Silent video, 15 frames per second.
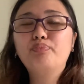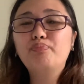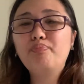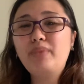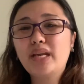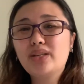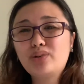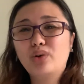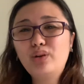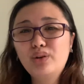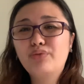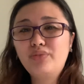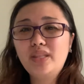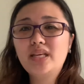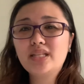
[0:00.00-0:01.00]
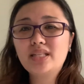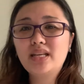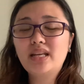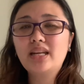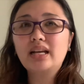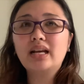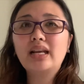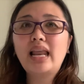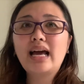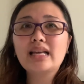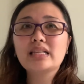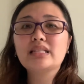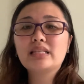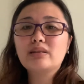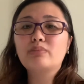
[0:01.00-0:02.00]
mix all of this in a
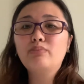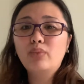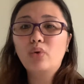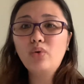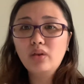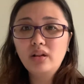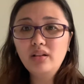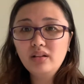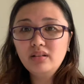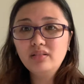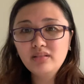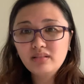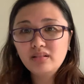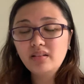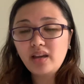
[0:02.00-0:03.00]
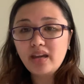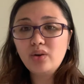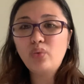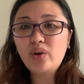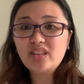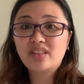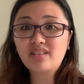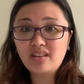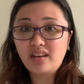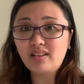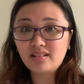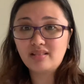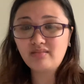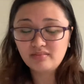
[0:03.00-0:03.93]
glass bowl and whisk it.